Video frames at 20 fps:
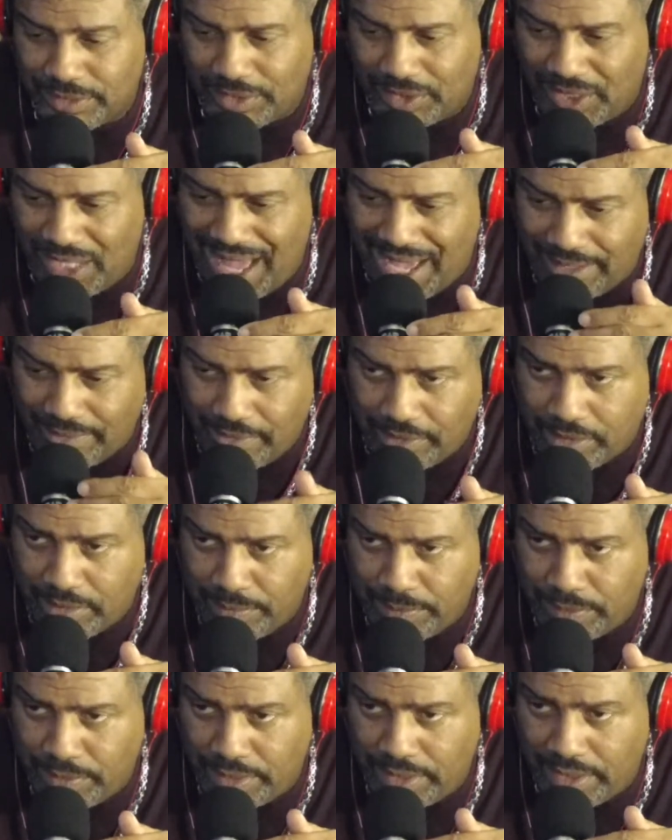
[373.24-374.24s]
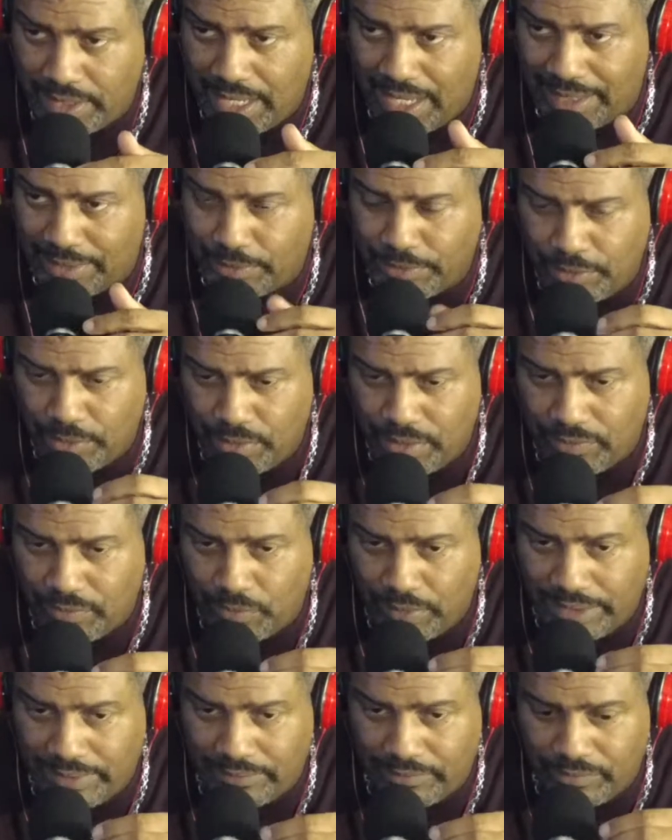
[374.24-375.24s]
lot of the community, I don't know if
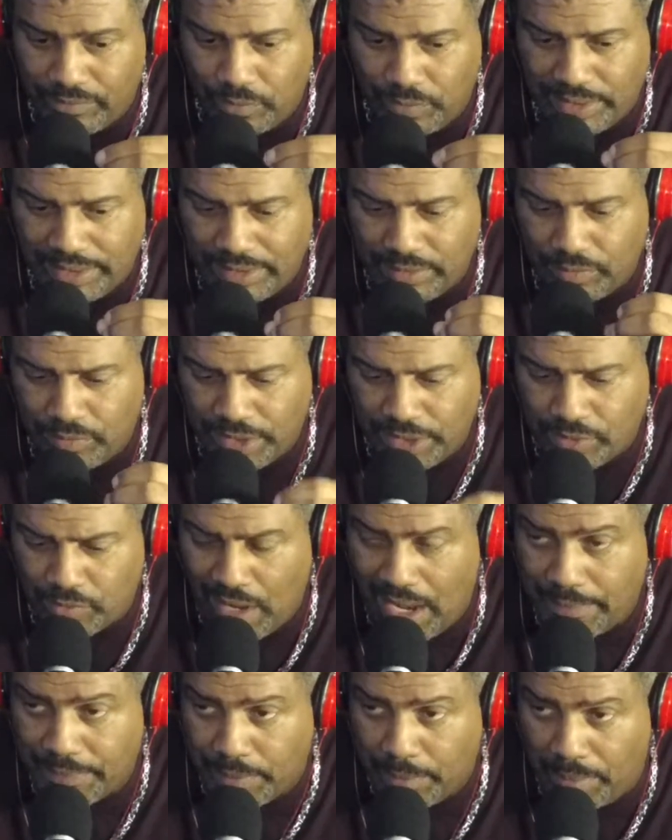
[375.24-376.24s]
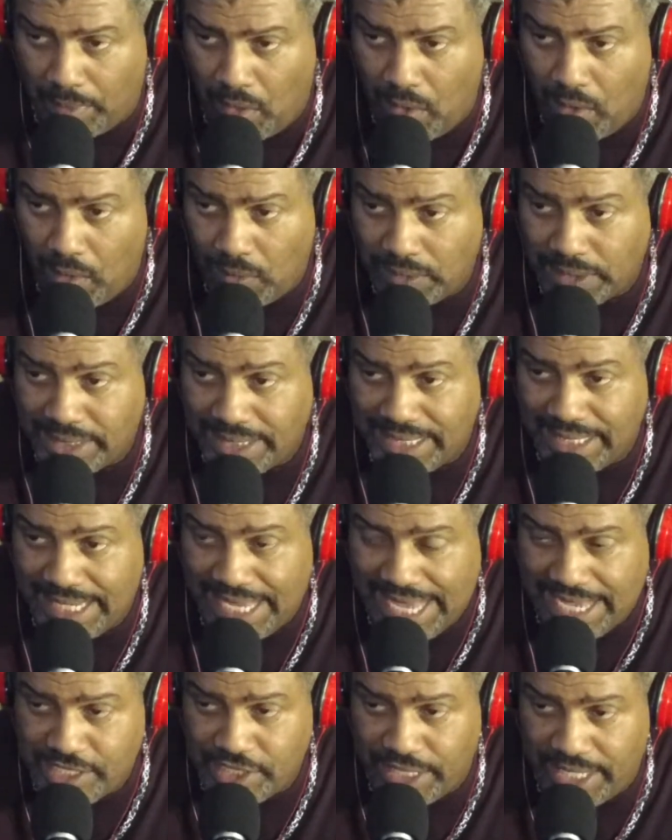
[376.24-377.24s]
we dropped the ball and
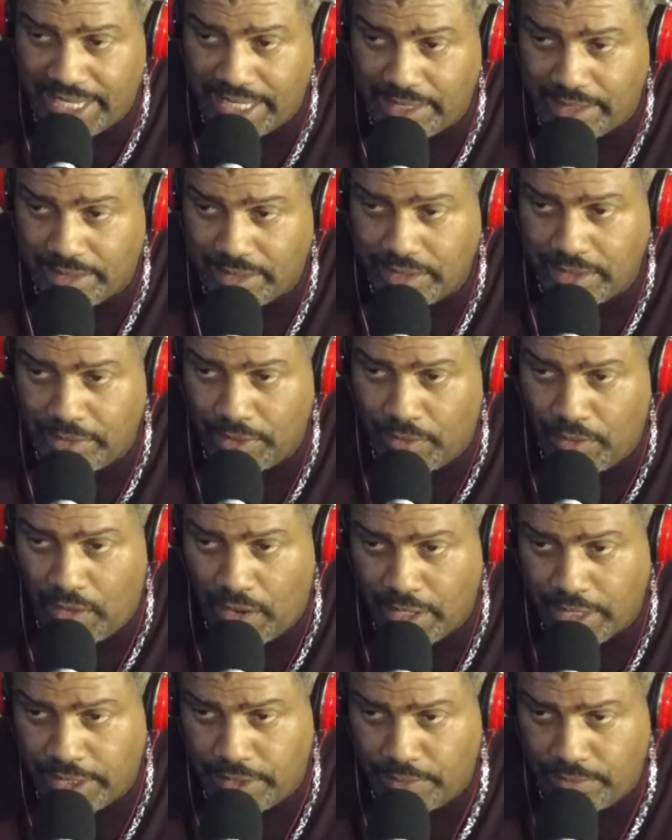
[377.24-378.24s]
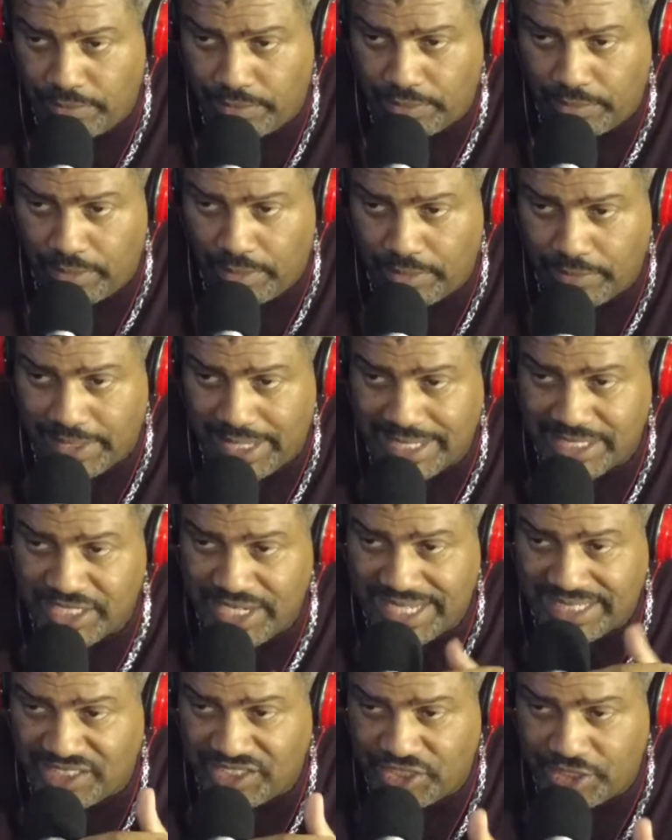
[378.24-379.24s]
didn't educate, our youth or that
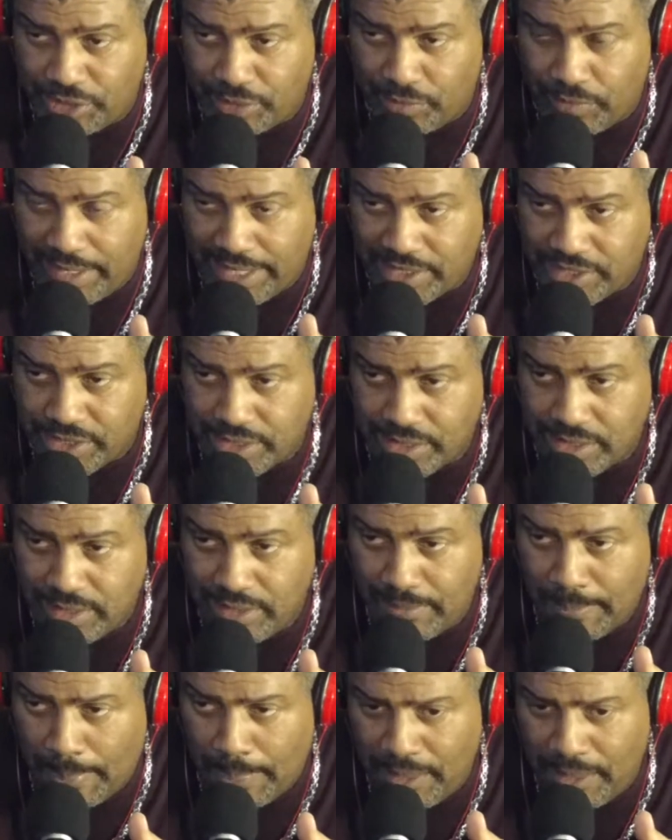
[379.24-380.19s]
next generation.